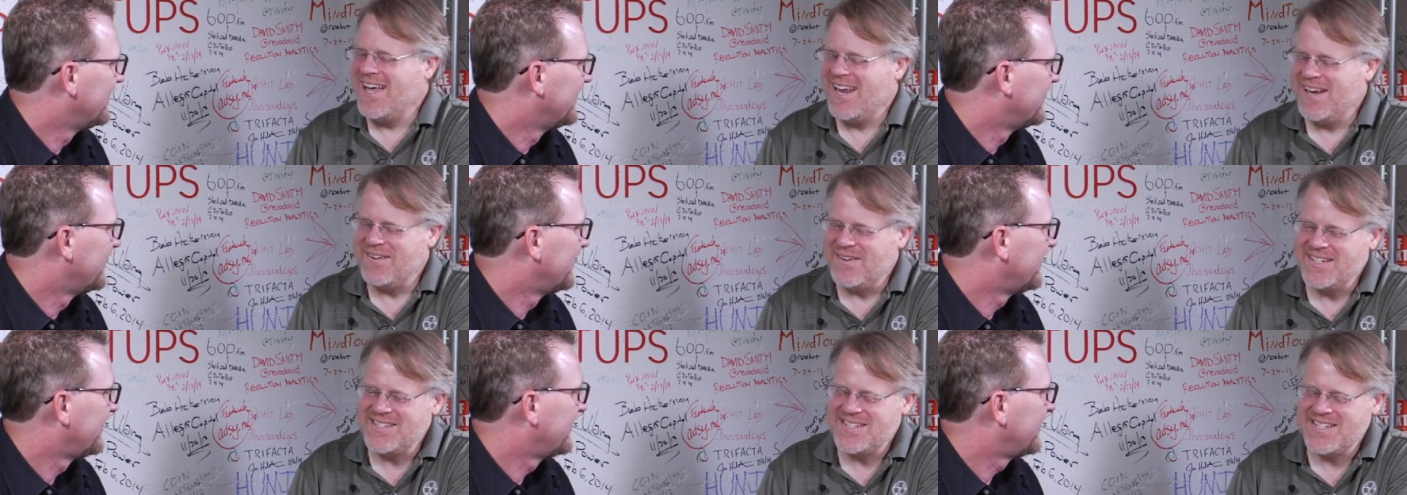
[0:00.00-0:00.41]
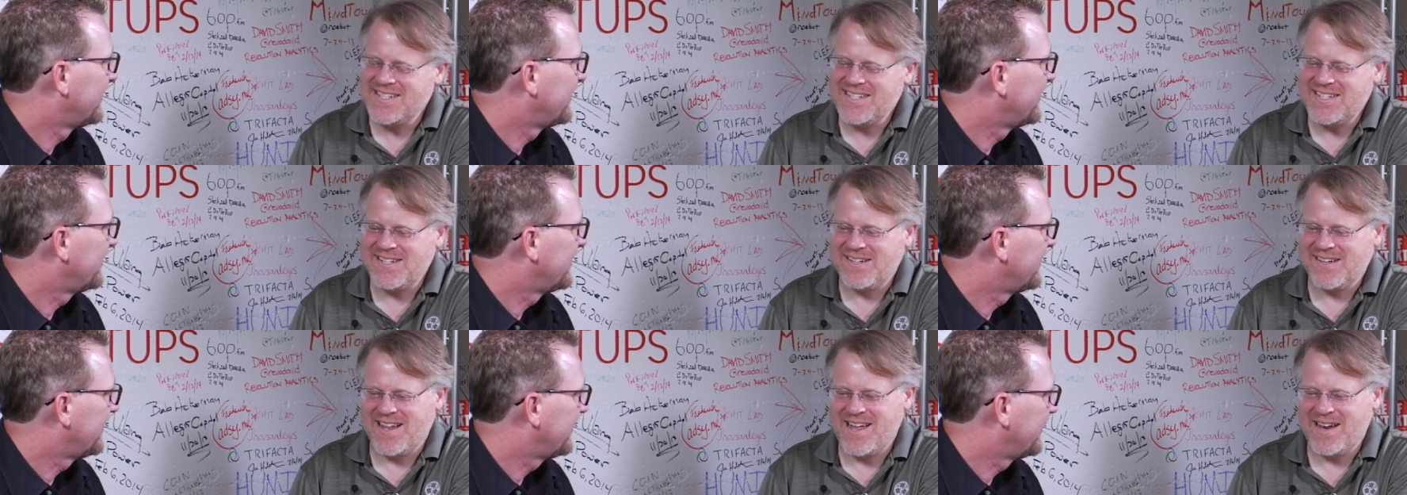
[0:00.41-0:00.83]
Speaker 1: Anyways,
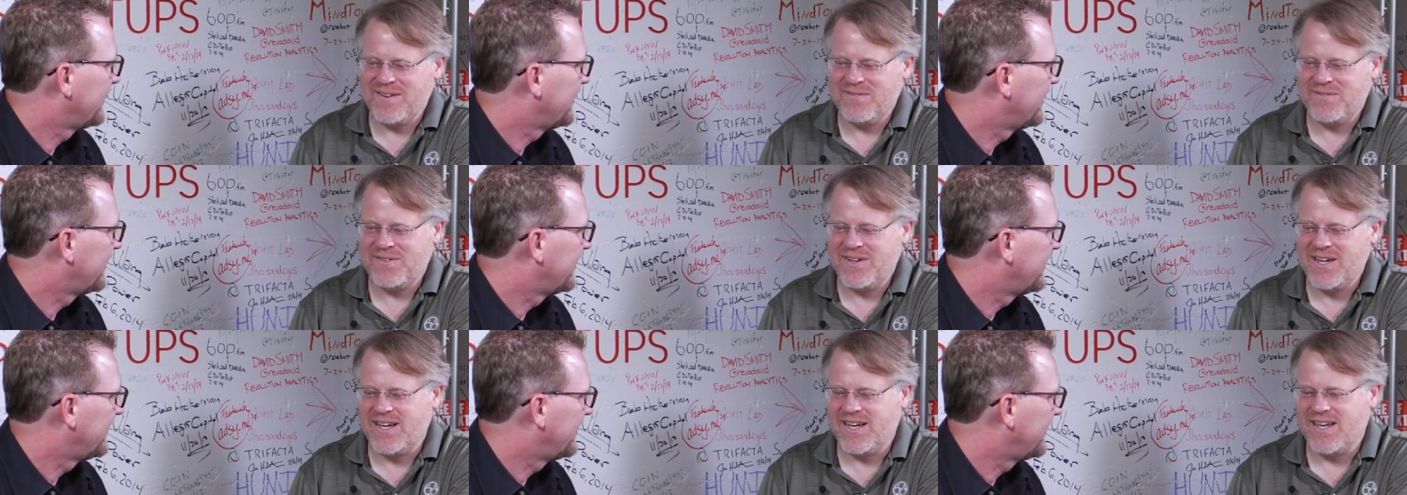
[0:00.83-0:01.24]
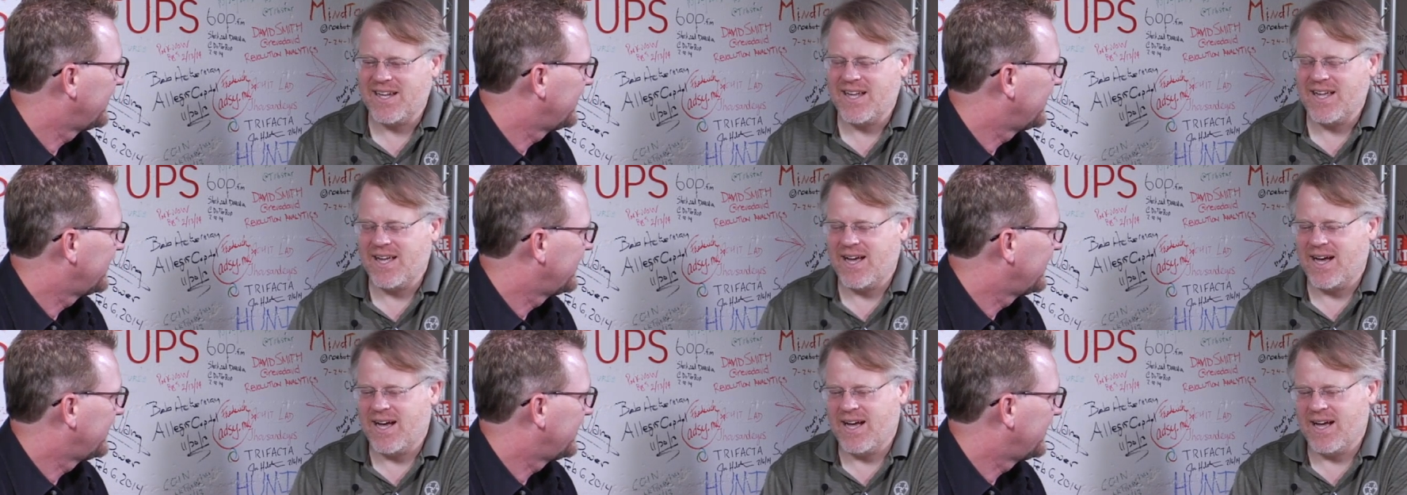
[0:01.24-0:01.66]
this is a lot of fun.
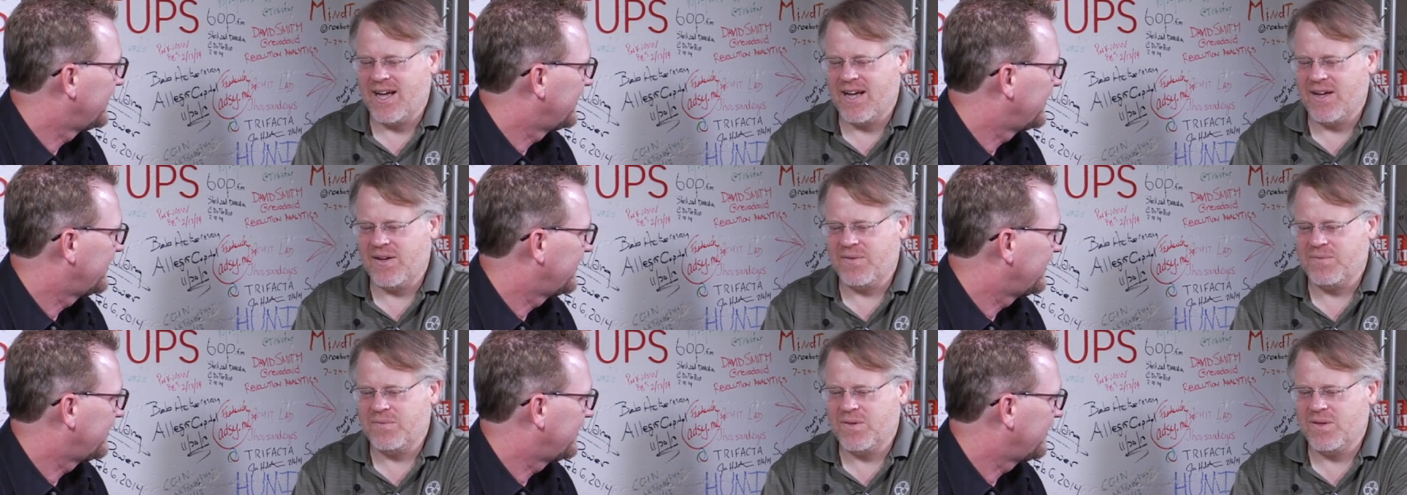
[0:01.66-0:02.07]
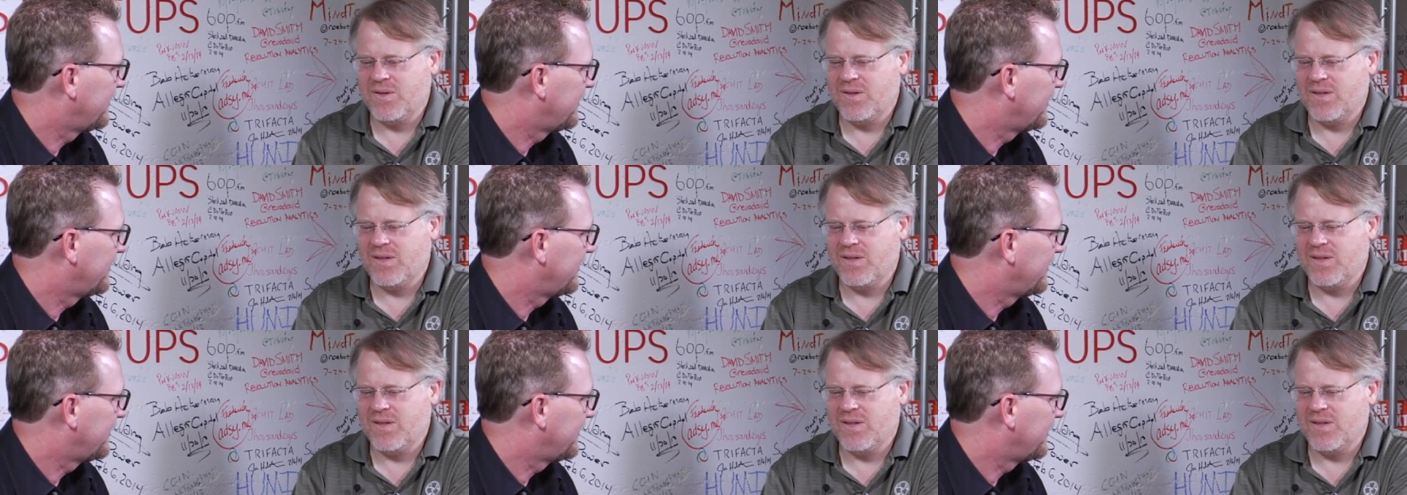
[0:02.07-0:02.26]
Um,